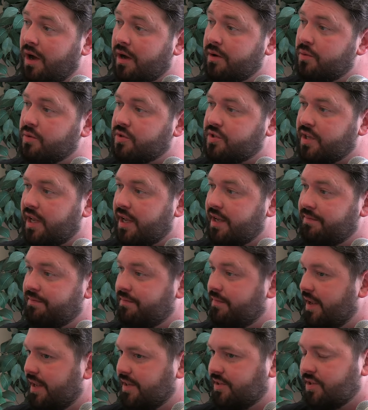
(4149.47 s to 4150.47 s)
I always say
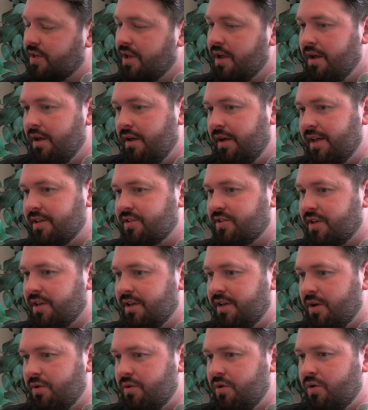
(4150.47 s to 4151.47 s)
it's it's
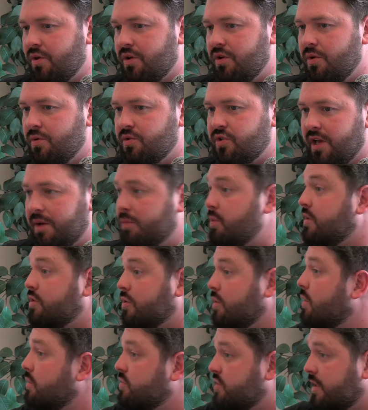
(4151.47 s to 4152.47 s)
a, you know you can use it, and we do
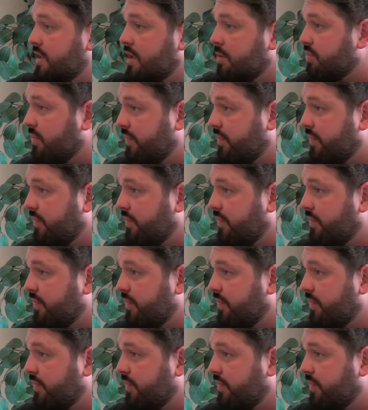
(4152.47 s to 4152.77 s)
use it, you know,